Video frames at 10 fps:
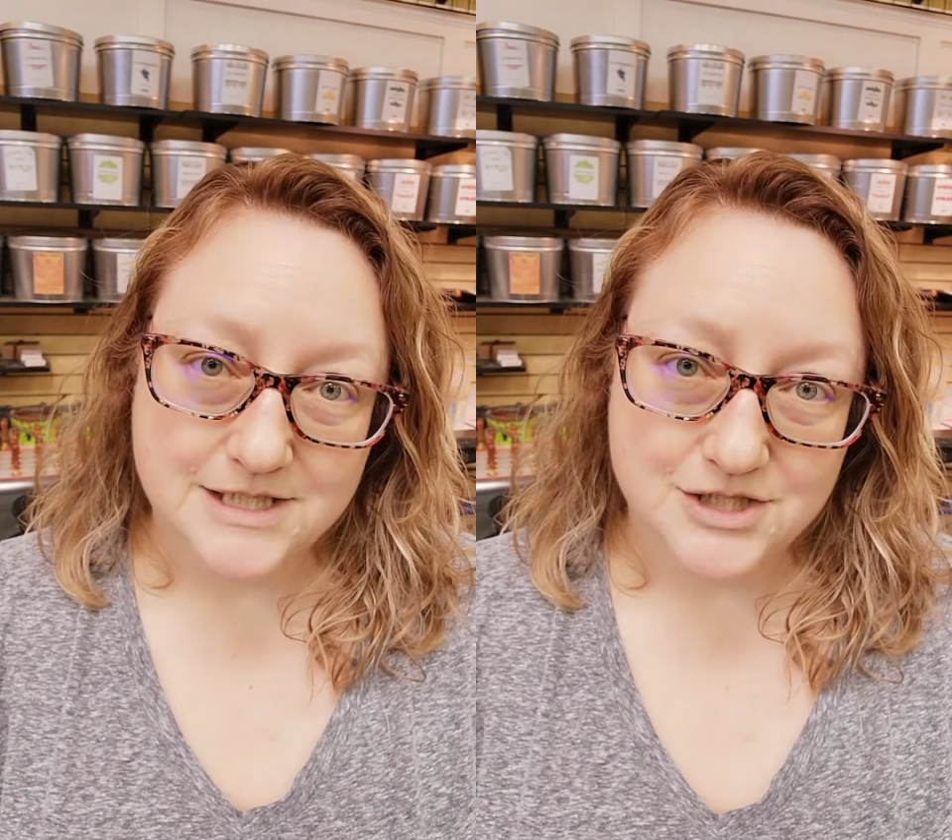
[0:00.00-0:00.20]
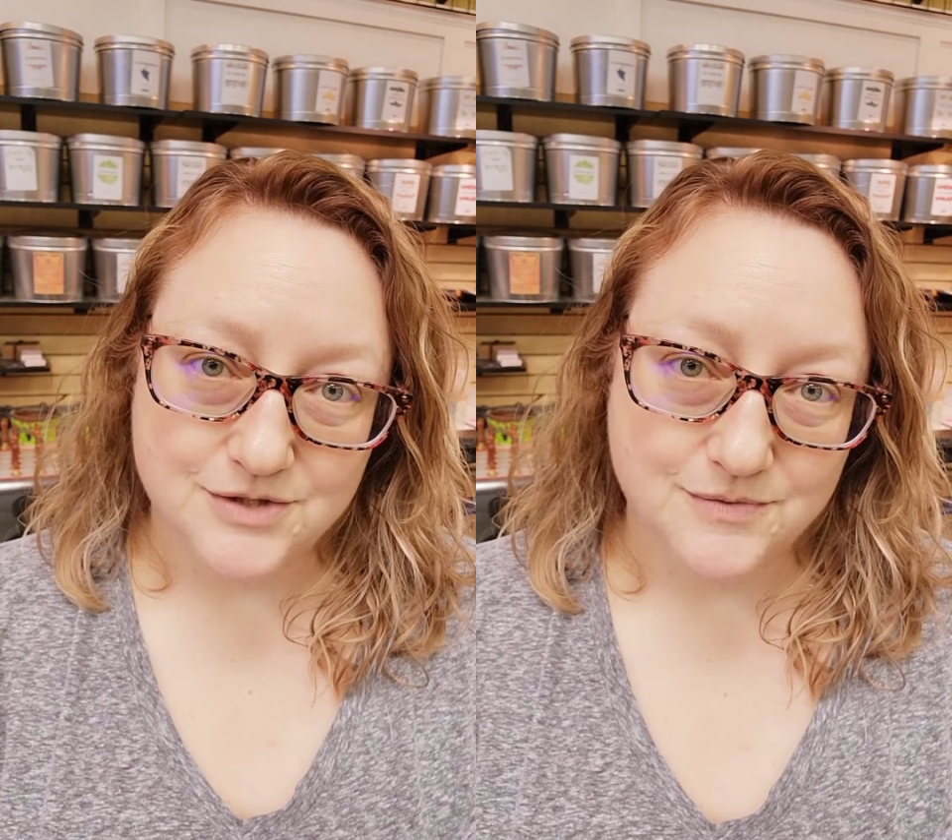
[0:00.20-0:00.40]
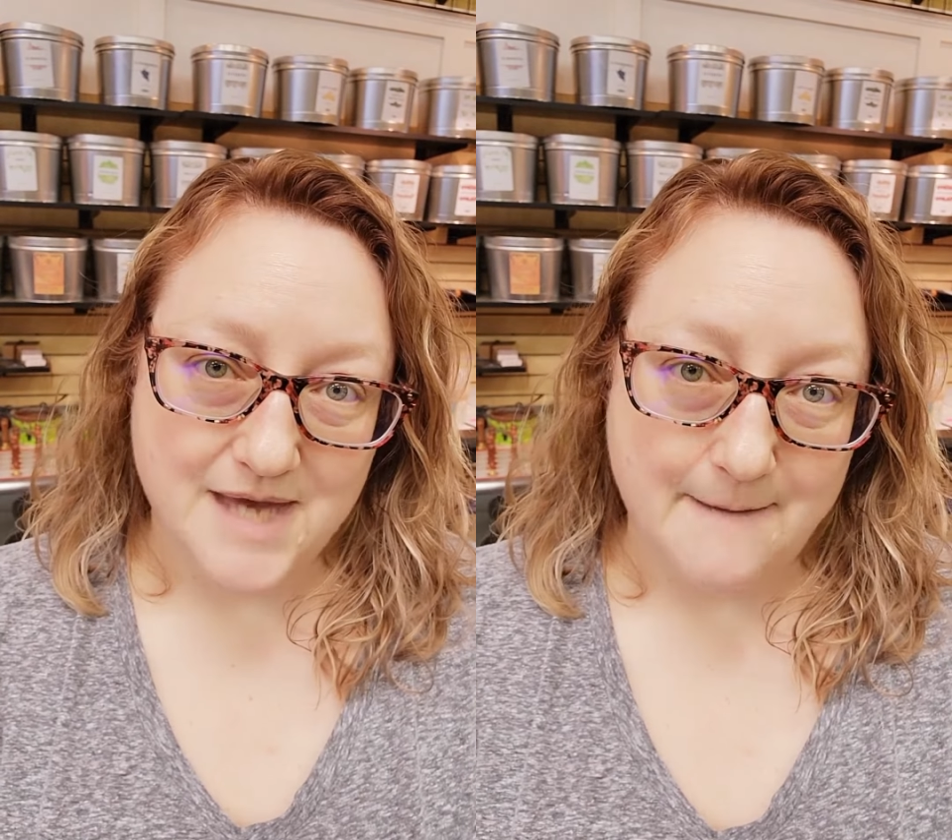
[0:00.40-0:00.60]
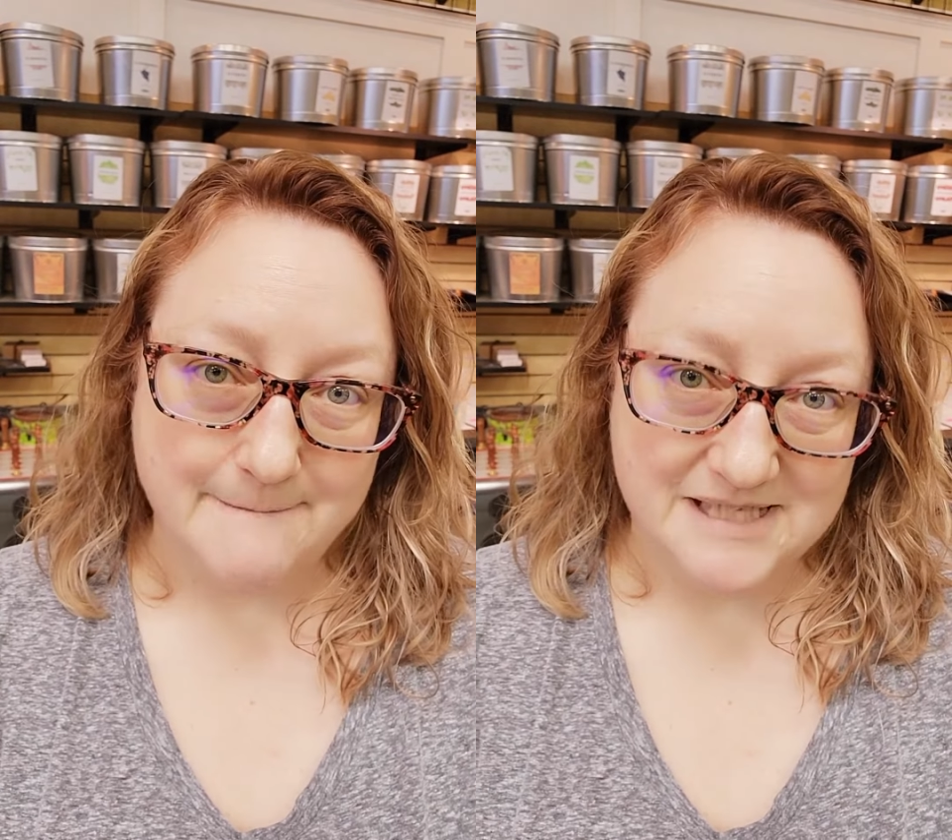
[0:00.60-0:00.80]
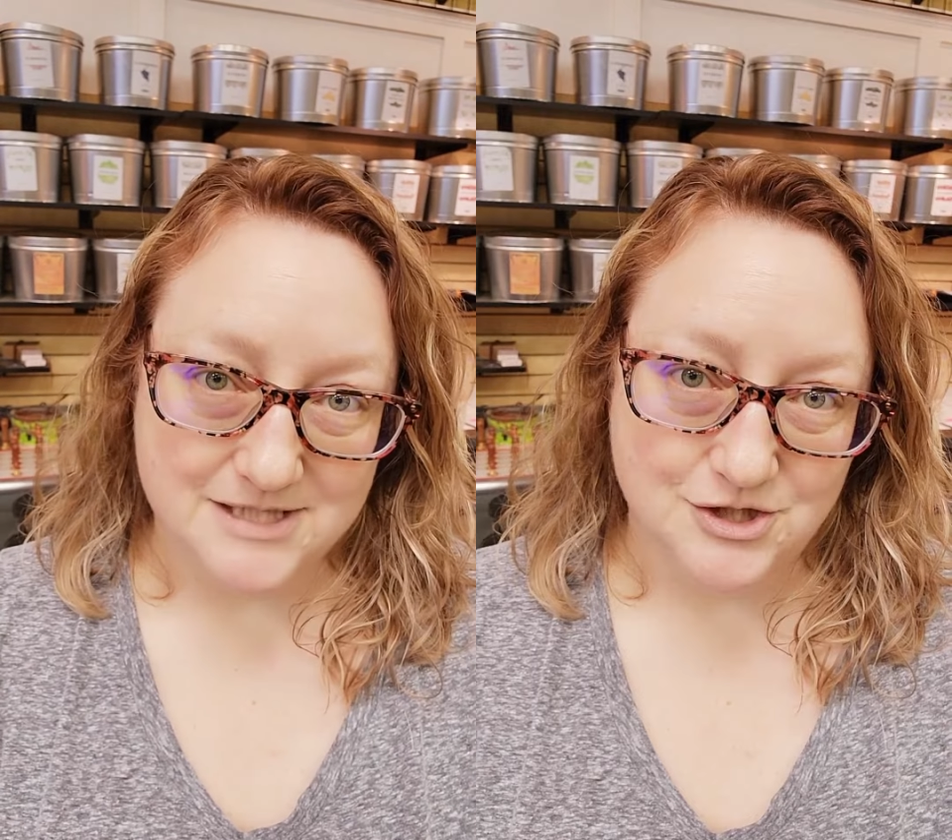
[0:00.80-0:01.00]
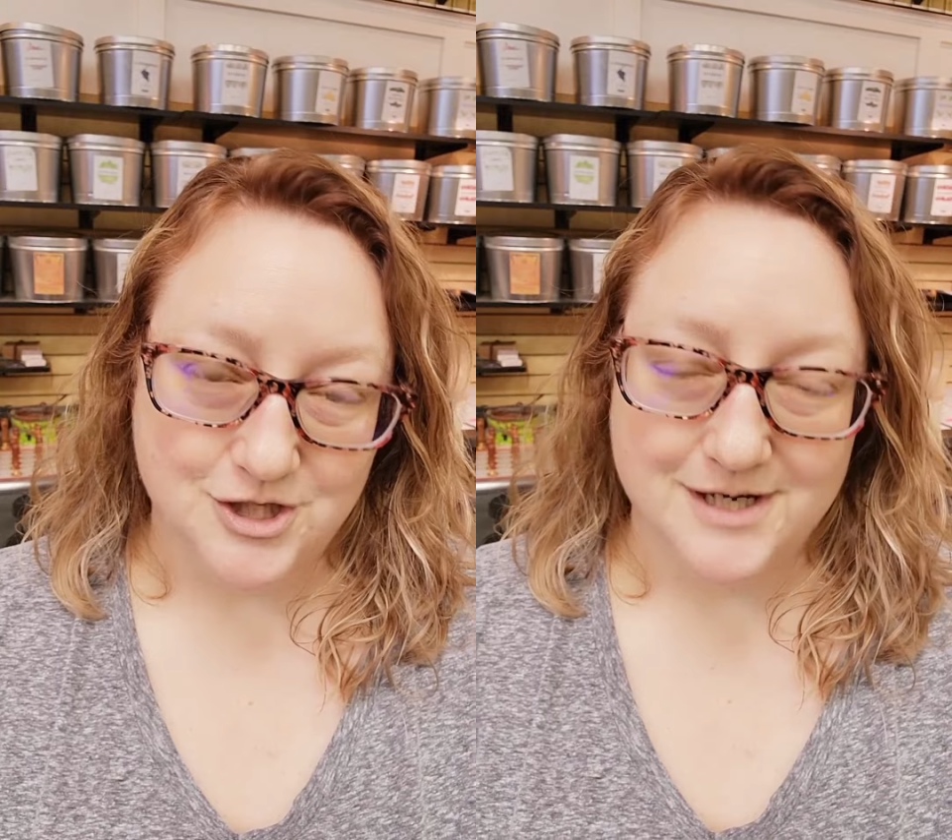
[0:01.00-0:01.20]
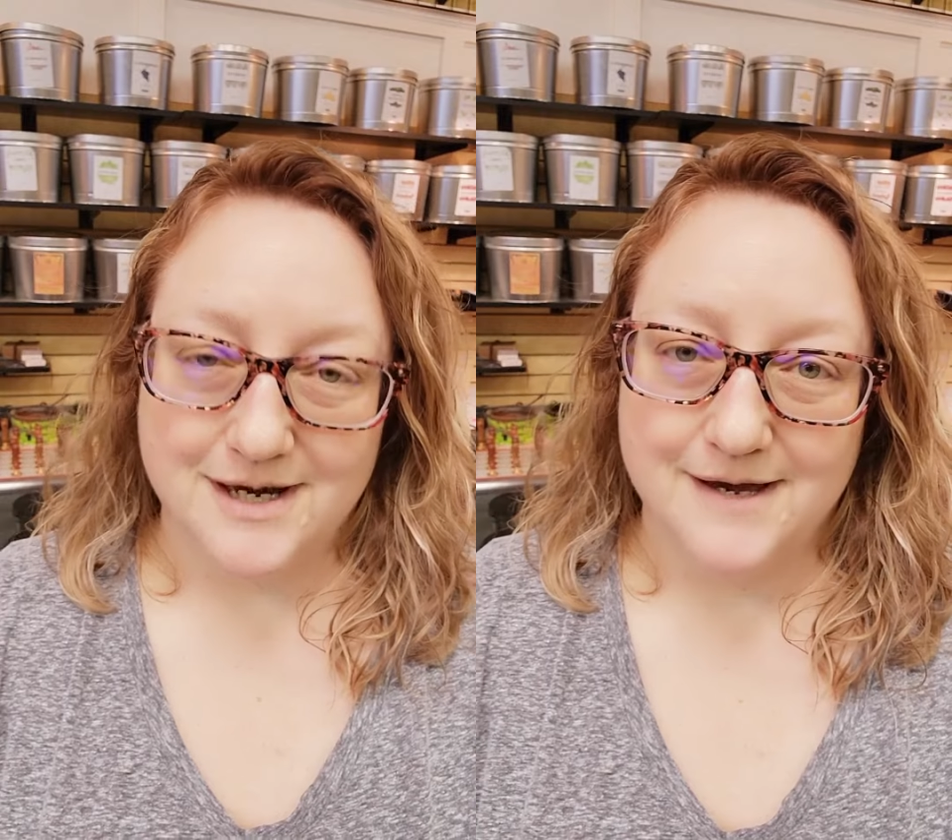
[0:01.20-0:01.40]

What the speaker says: to that messaging